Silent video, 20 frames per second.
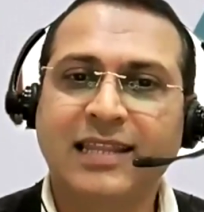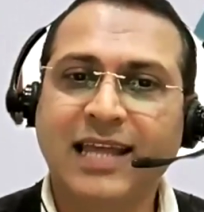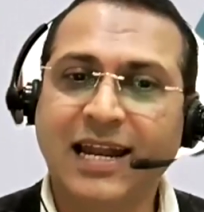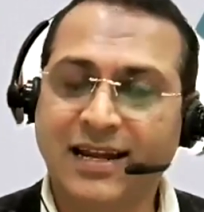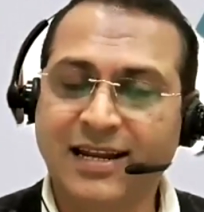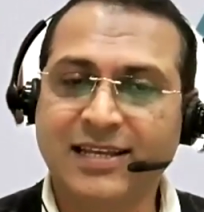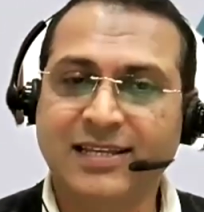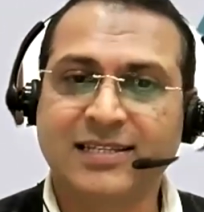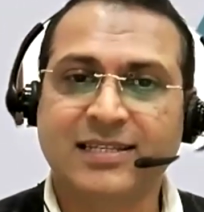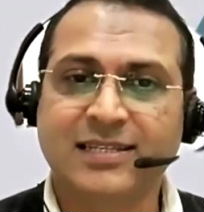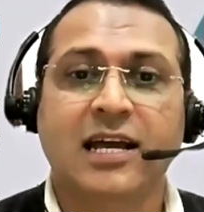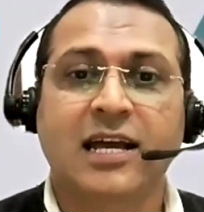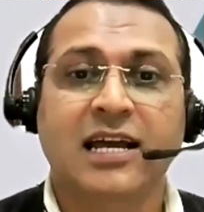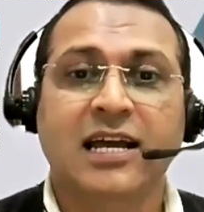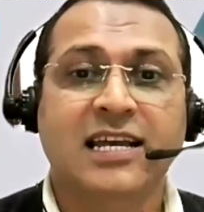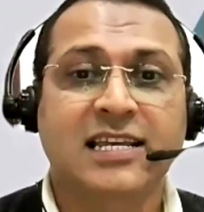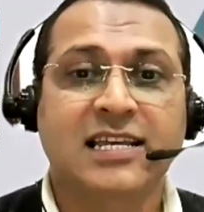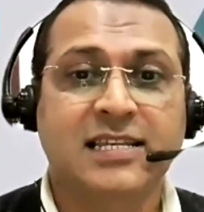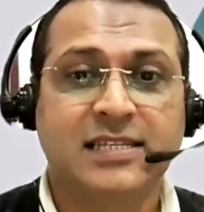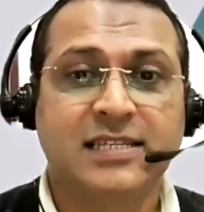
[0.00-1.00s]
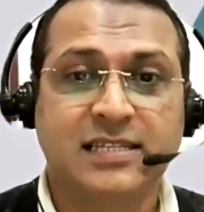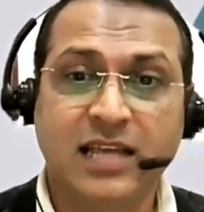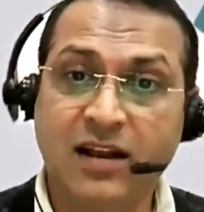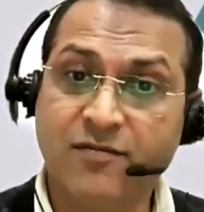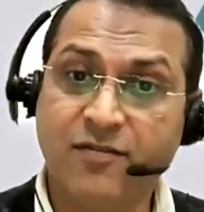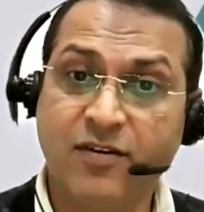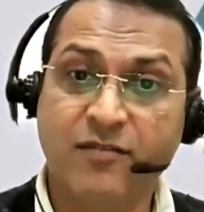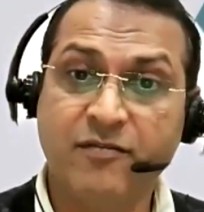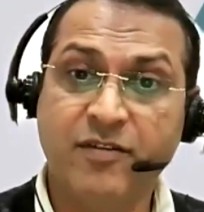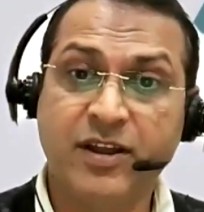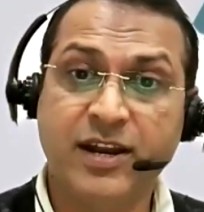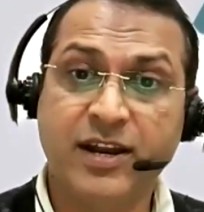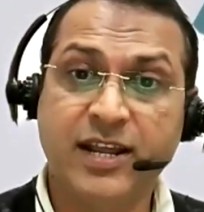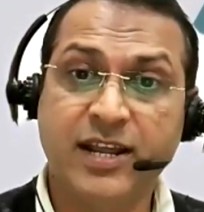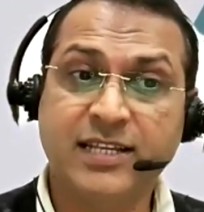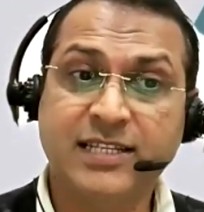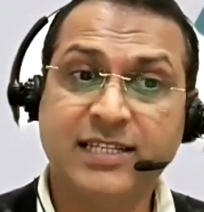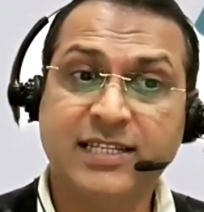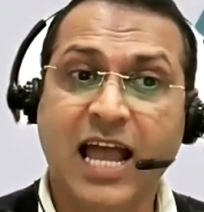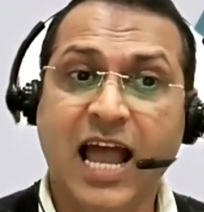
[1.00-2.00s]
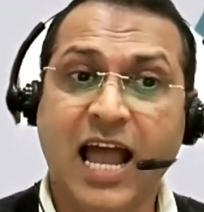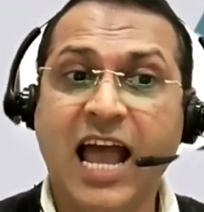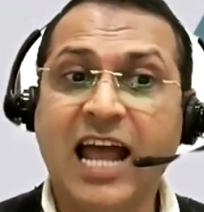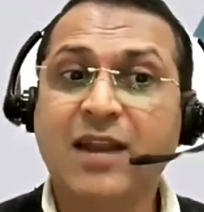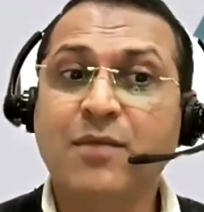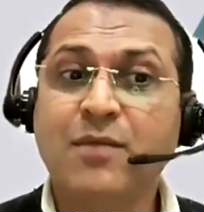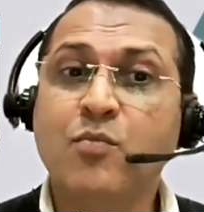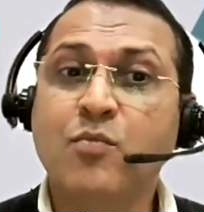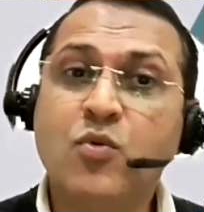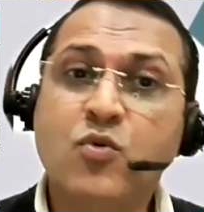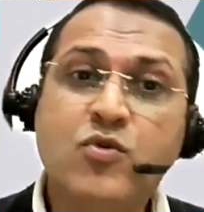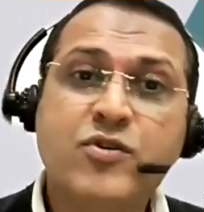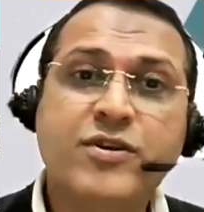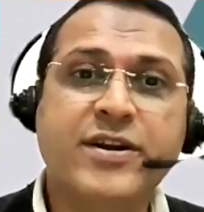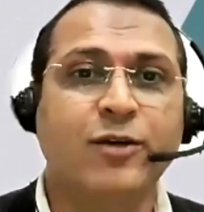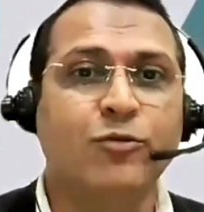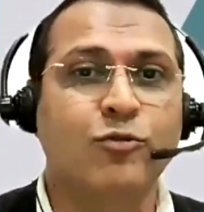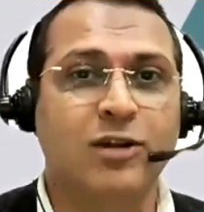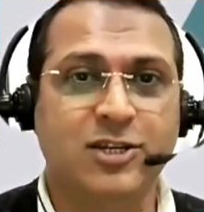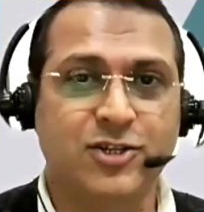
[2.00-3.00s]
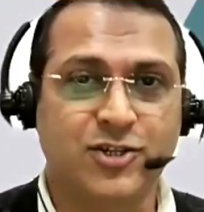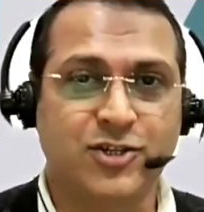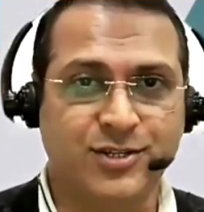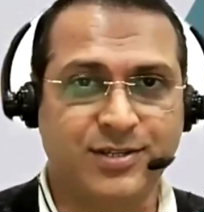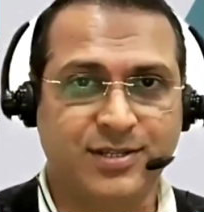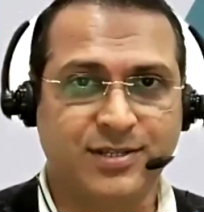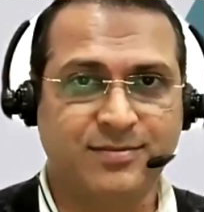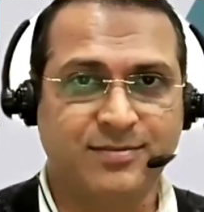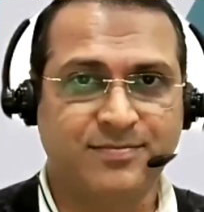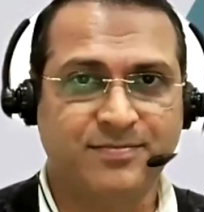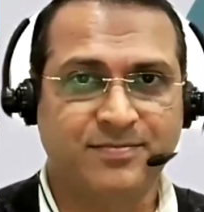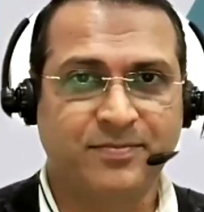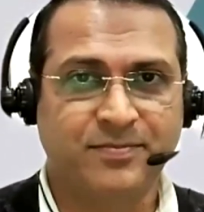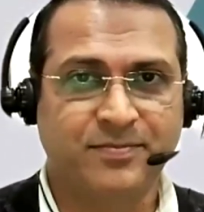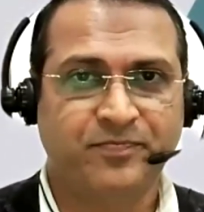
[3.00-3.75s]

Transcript: that is self-awareness and mood regulations.